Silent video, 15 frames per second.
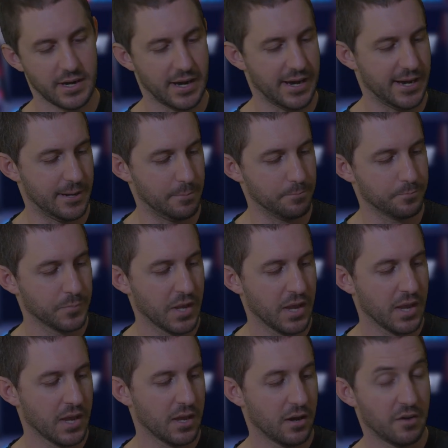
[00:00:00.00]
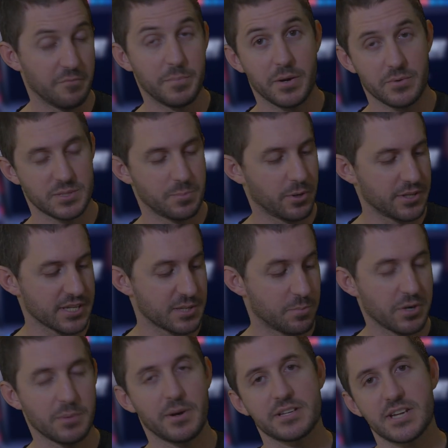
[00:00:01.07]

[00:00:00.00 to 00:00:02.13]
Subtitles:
I've been responding to pretty much